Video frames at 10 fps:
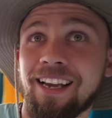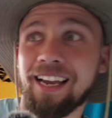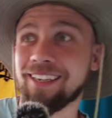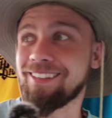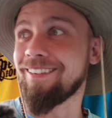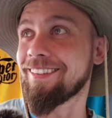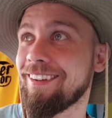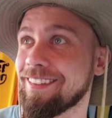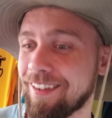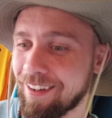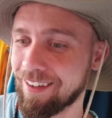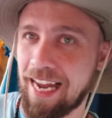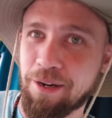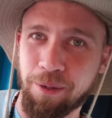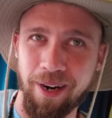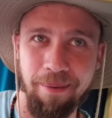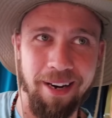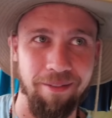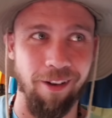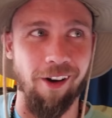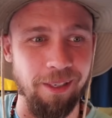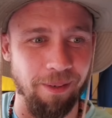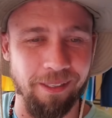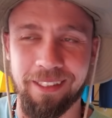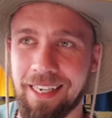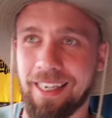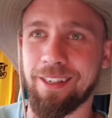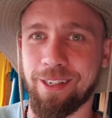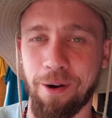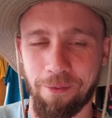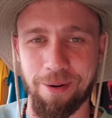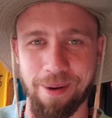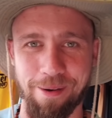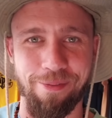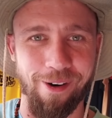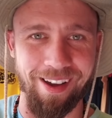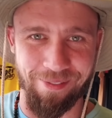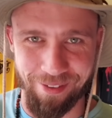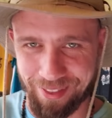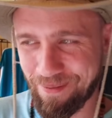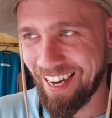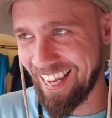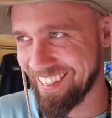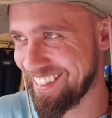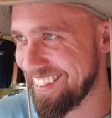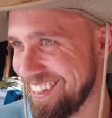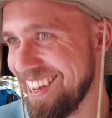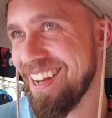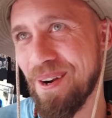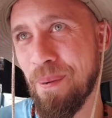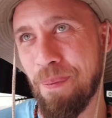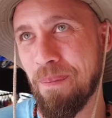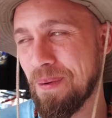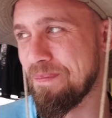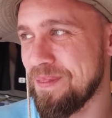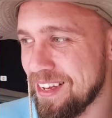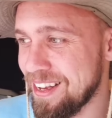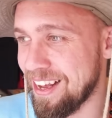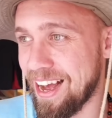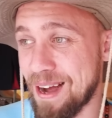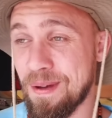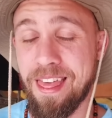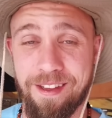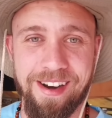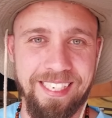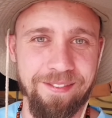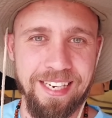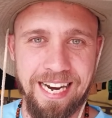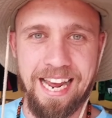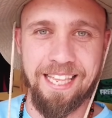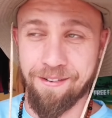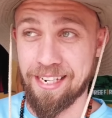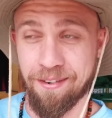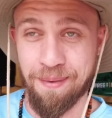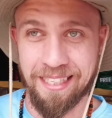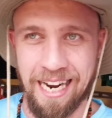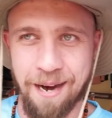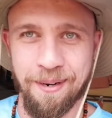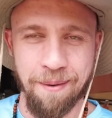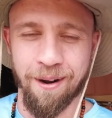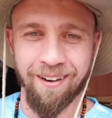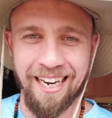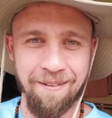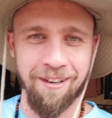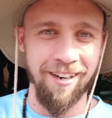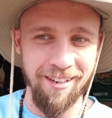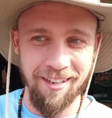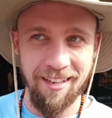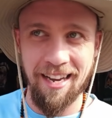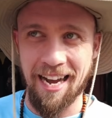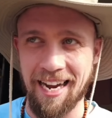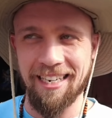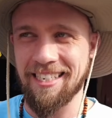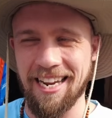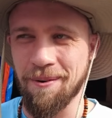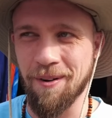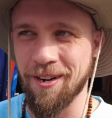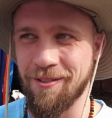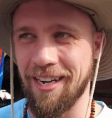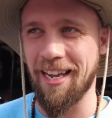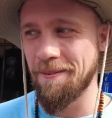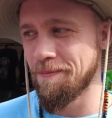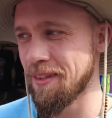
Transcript: I can talk. I do 20-minute vlogs, but sometimes I can talk for about 40, 50 minutes. No problem. But then the rest of the day, the rest of my time when I'm not on camera, I hardly say a word really.